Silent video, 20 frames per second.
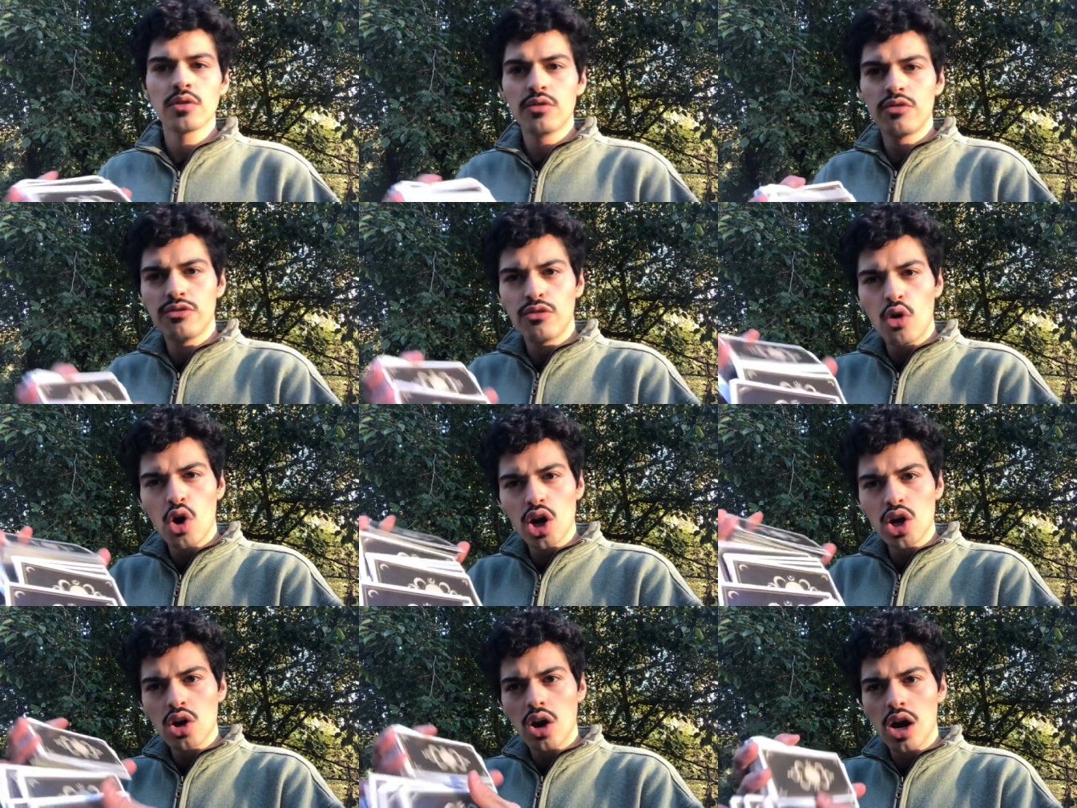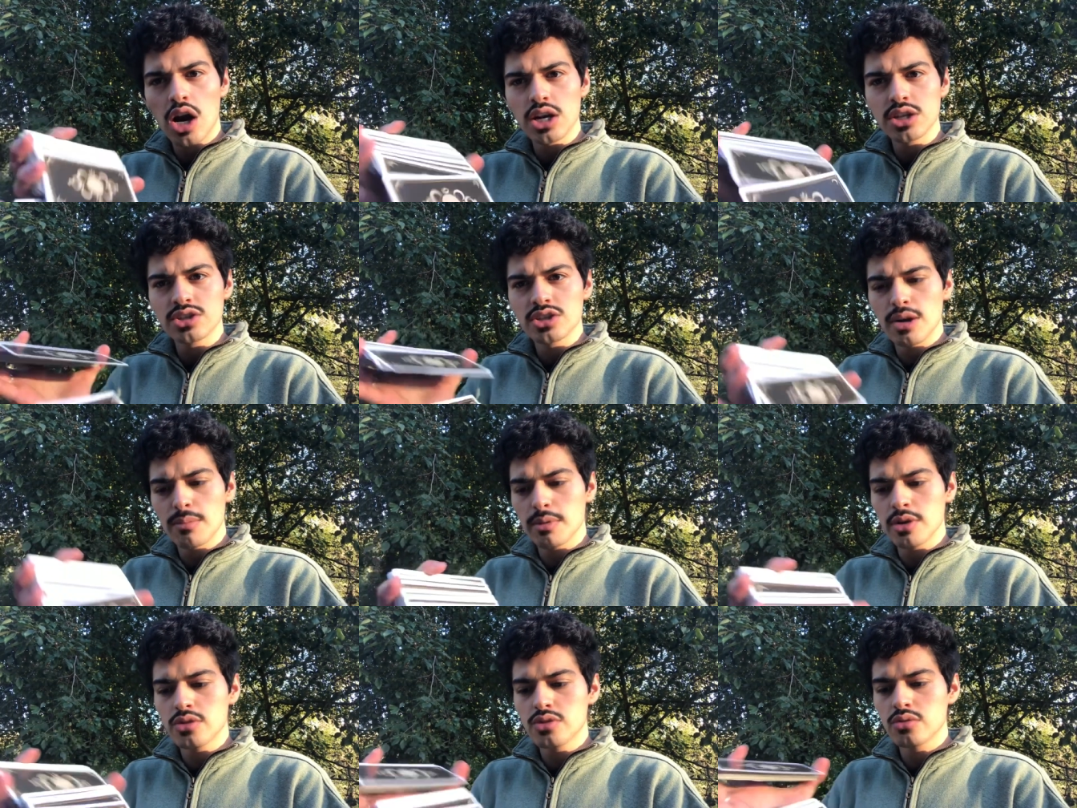Four cards,
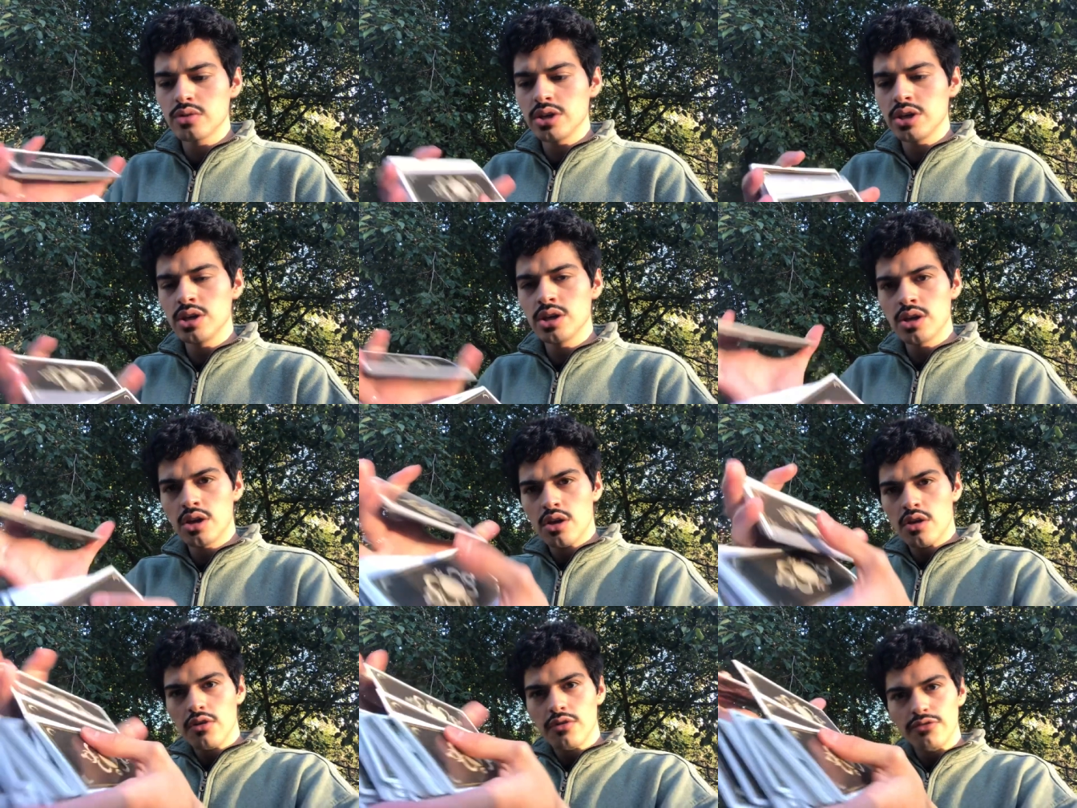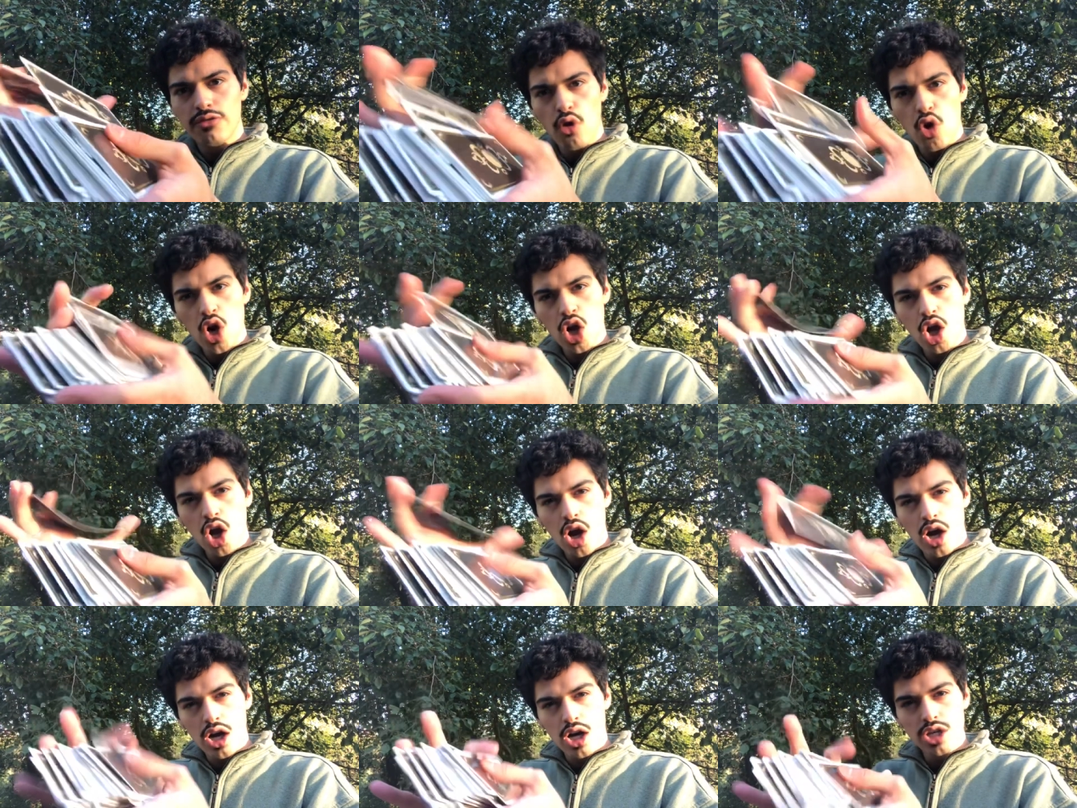number three. Four
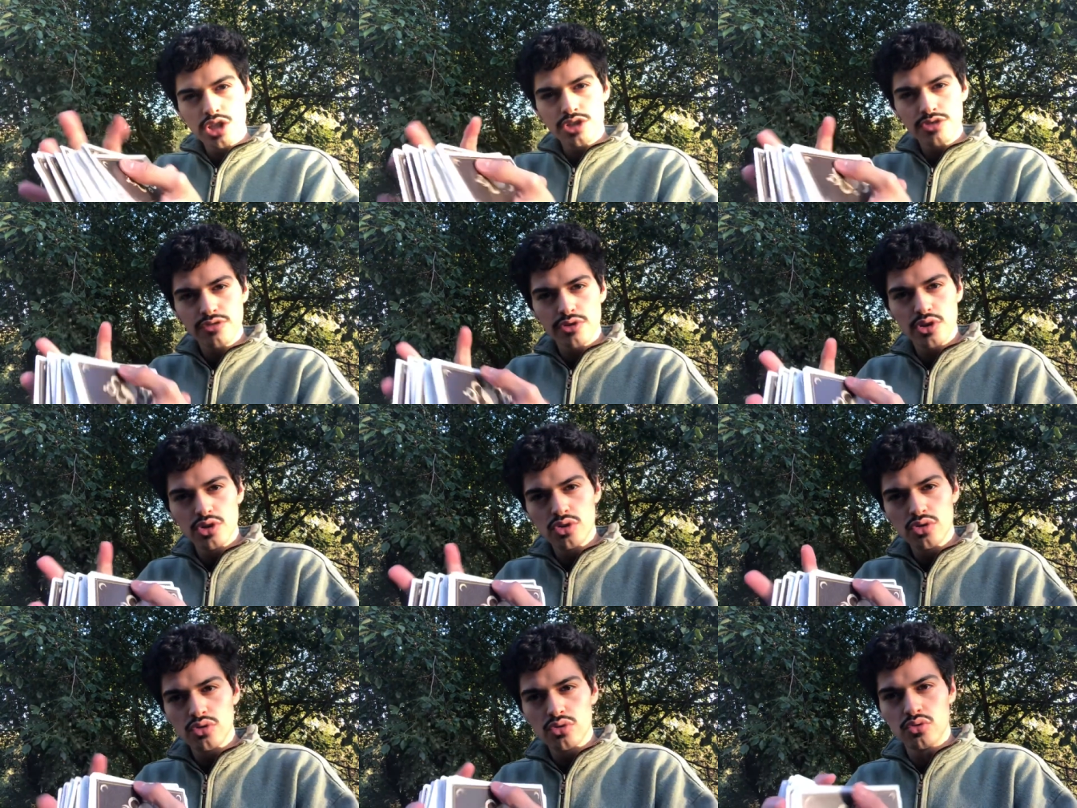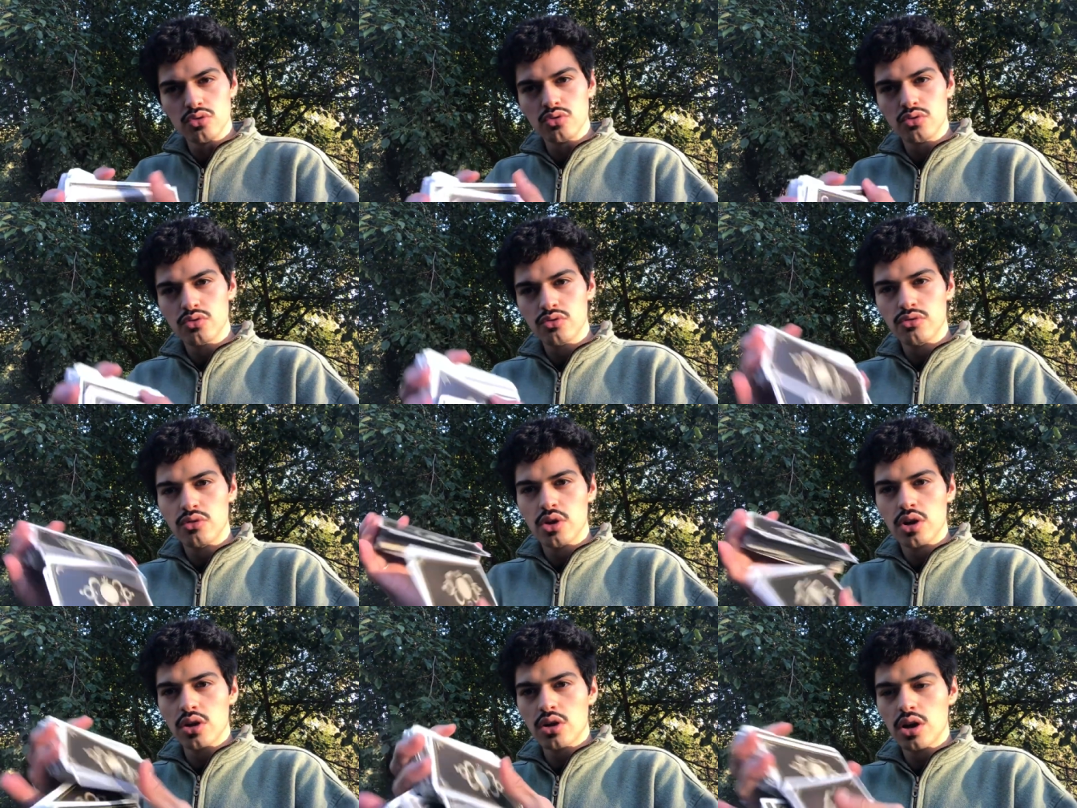cards for you.
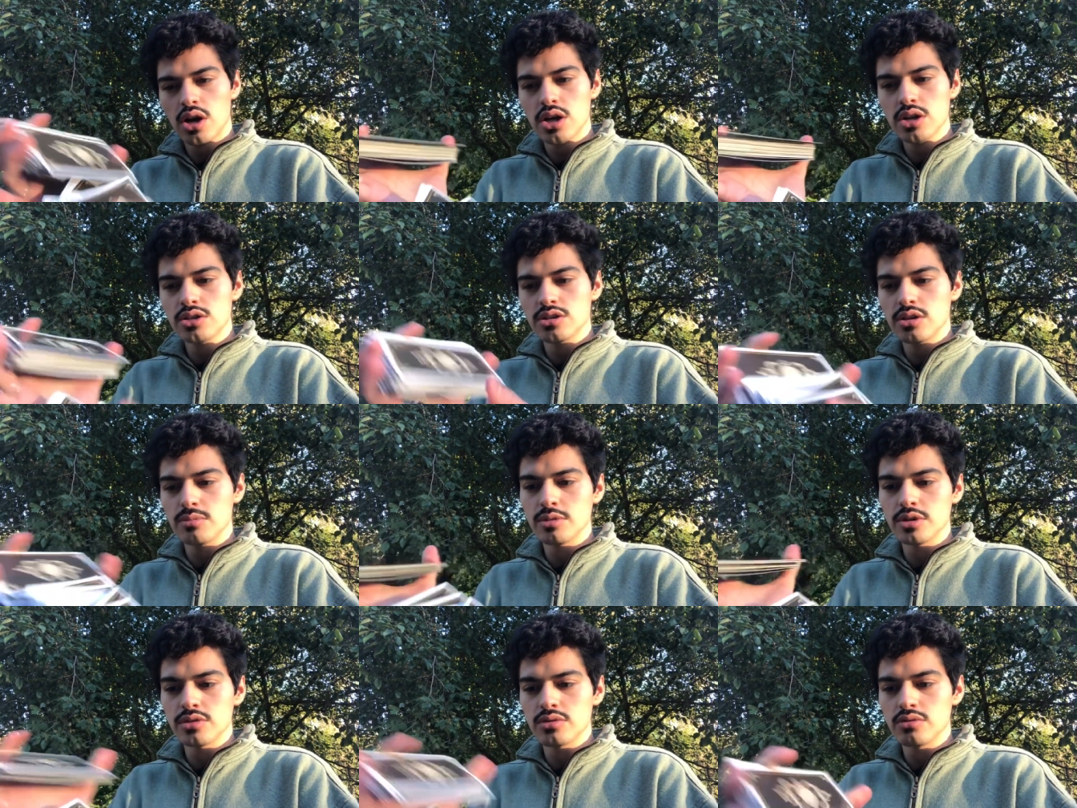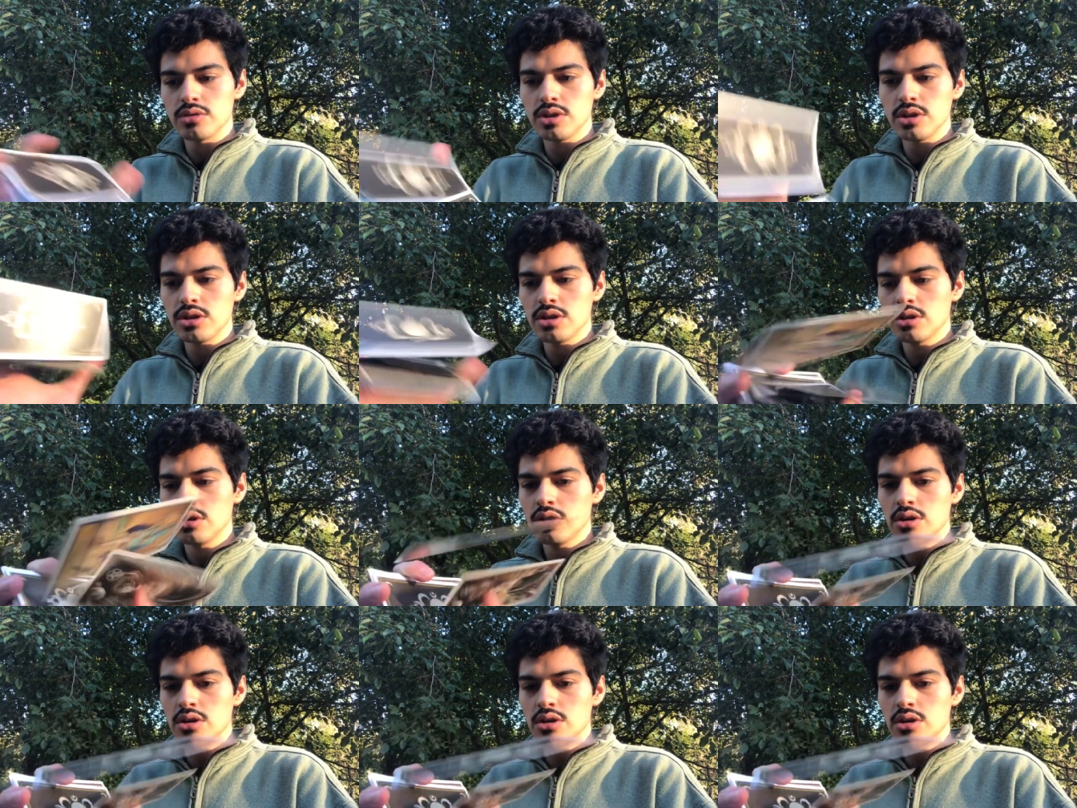Four cards, number three.